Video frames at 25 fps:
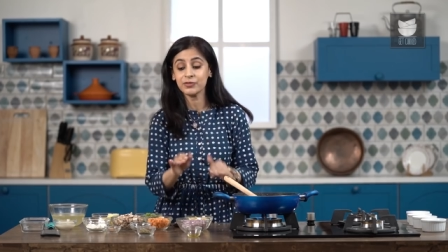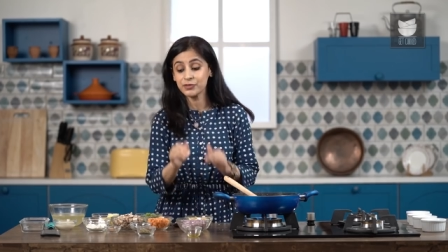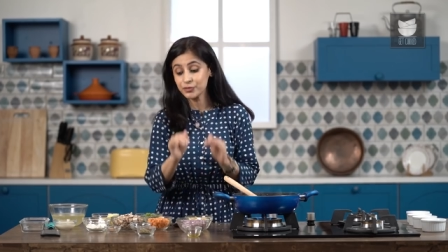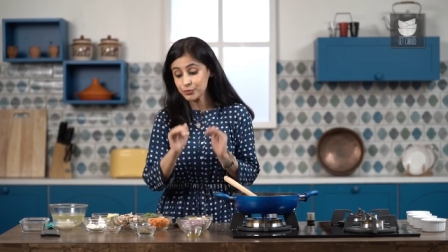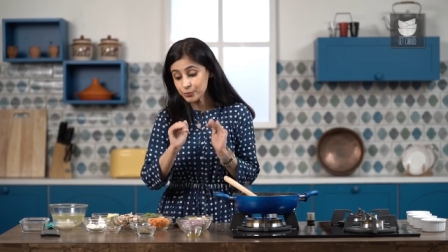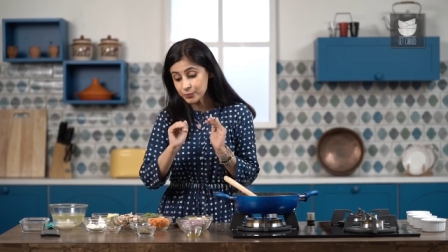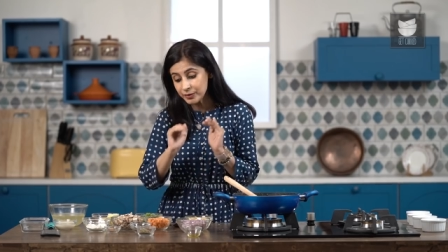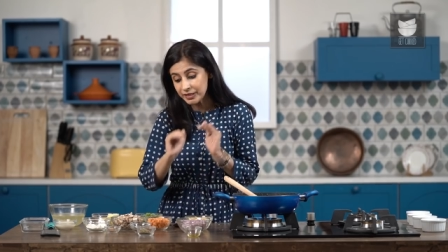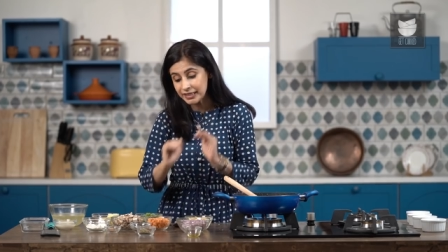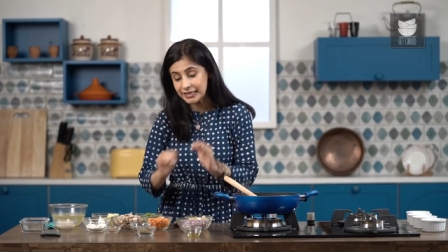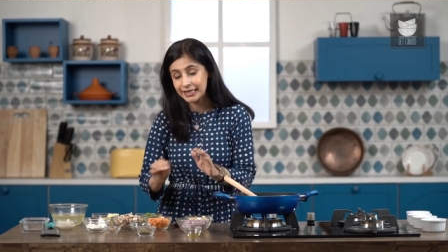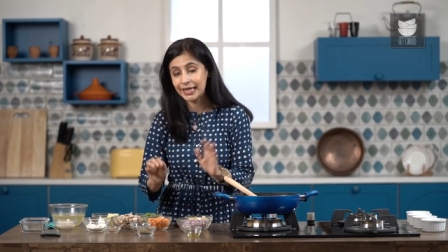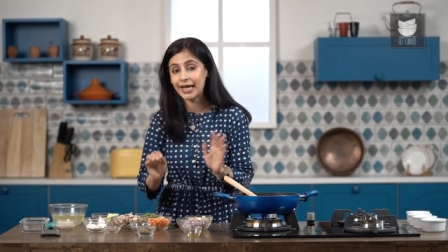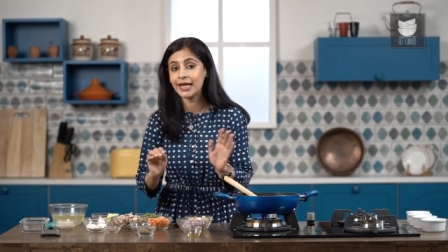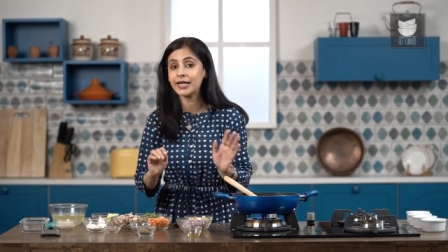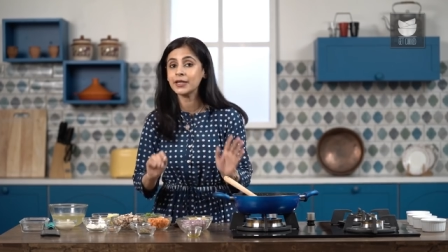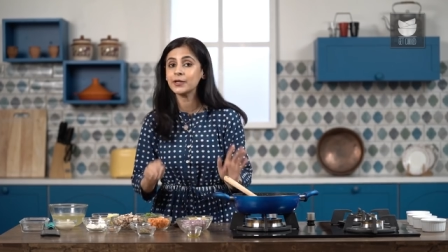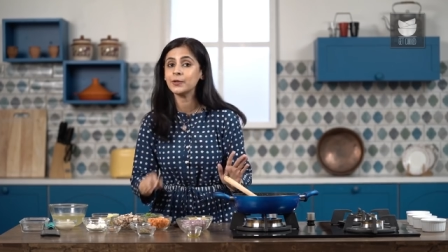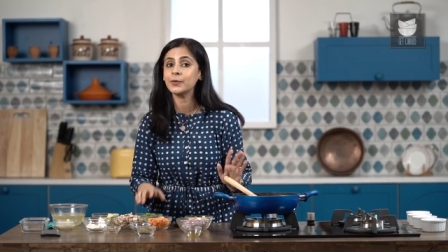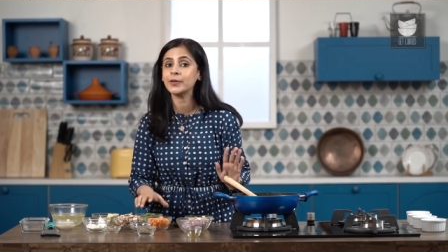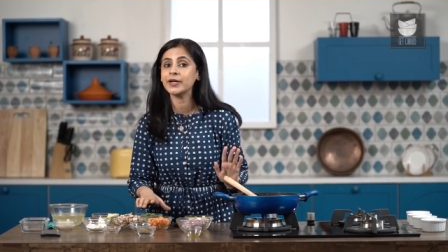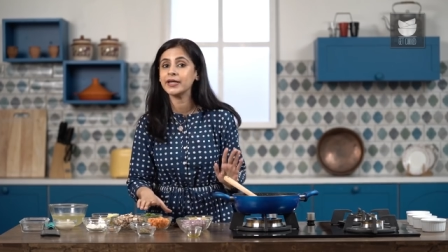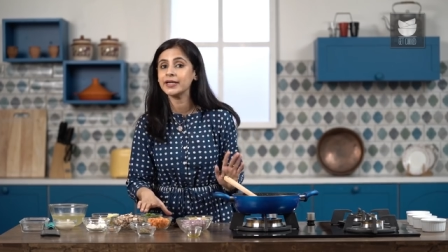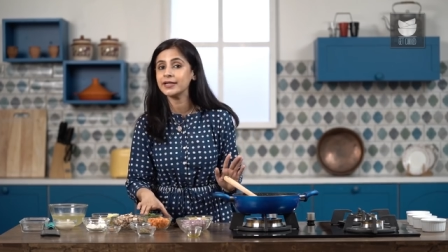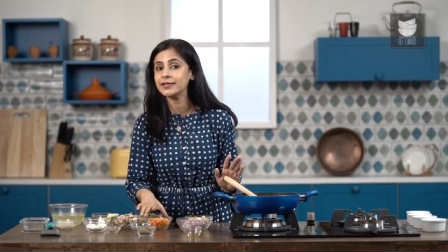So we
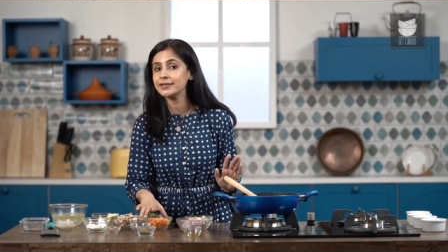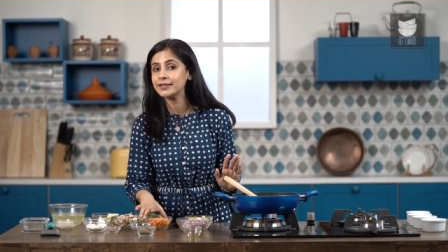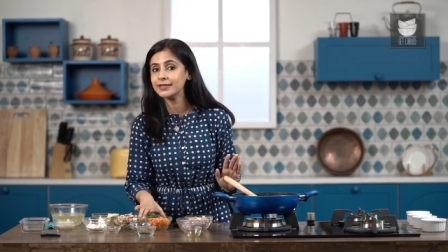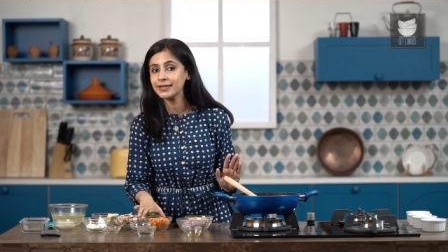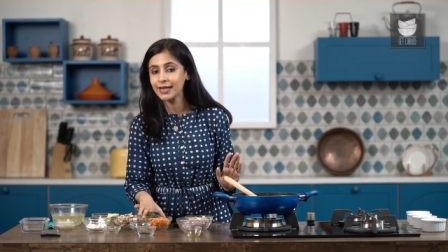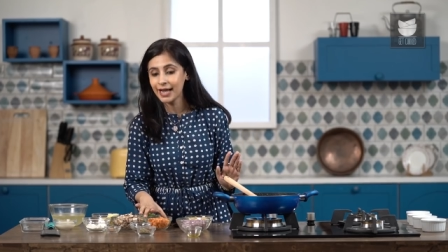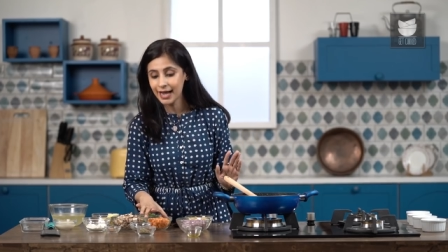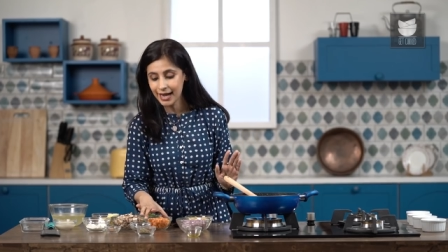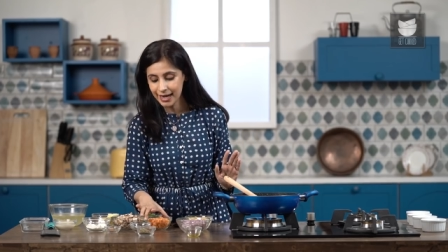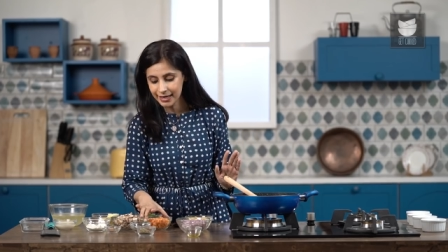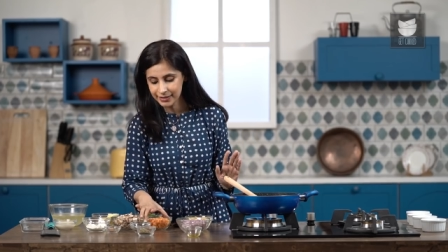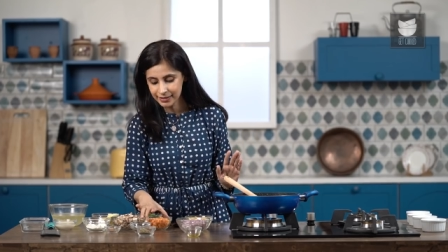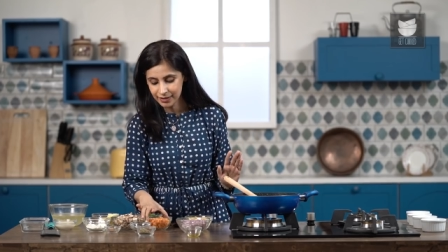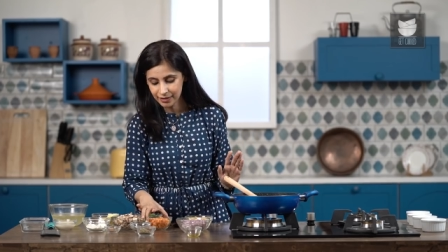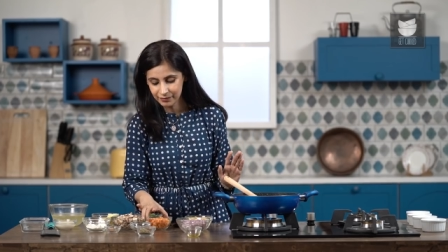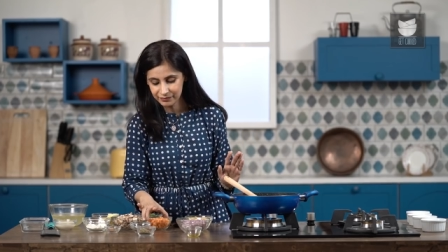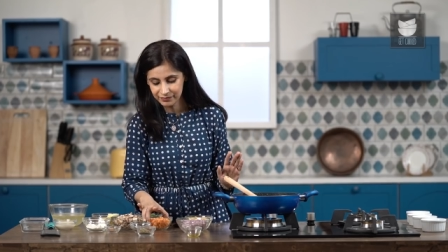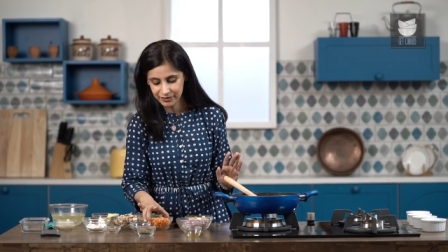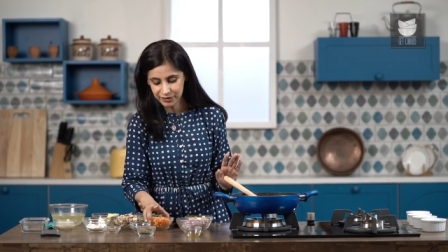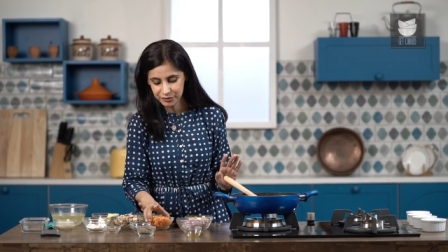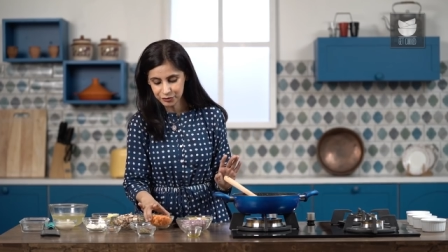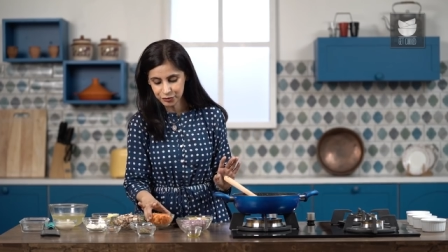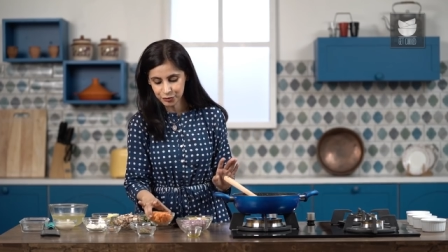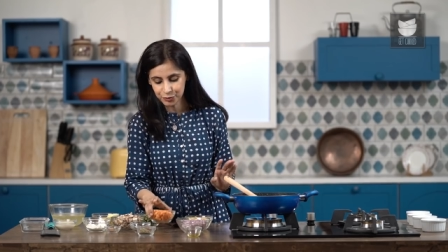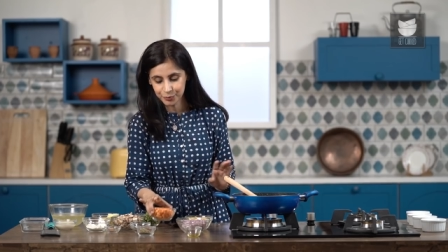can go ahead and add our
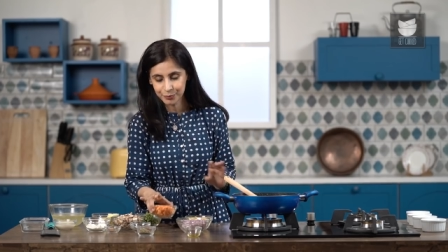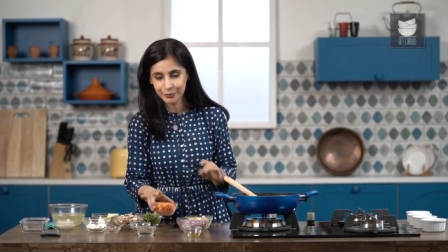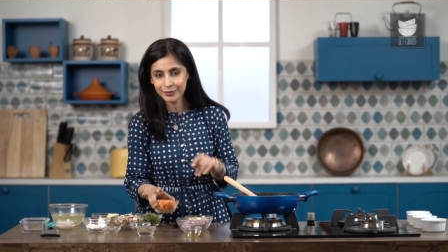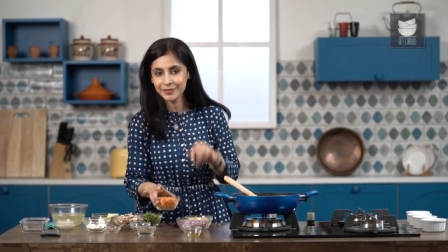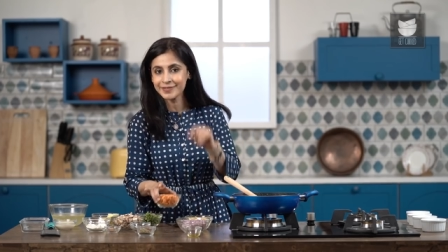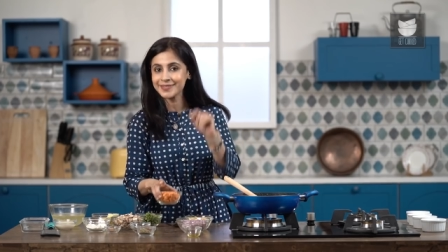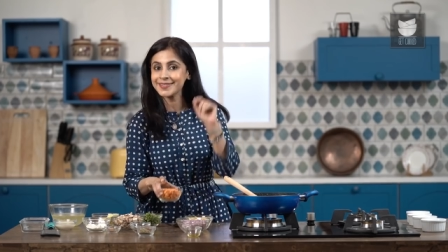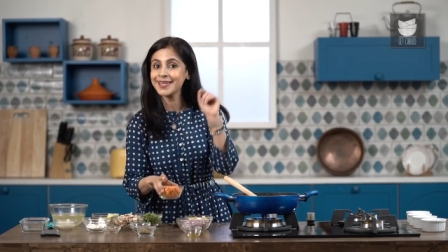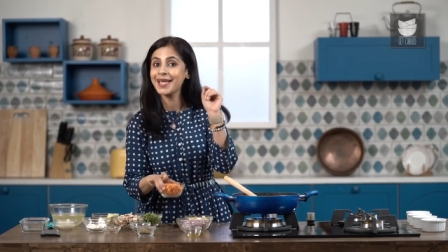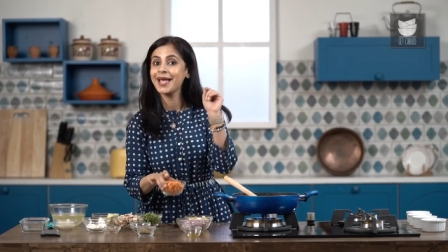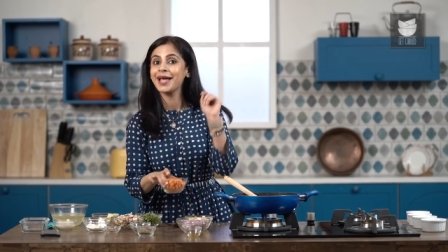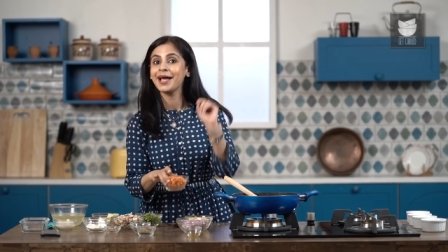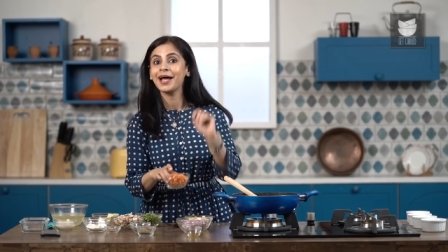vegetables.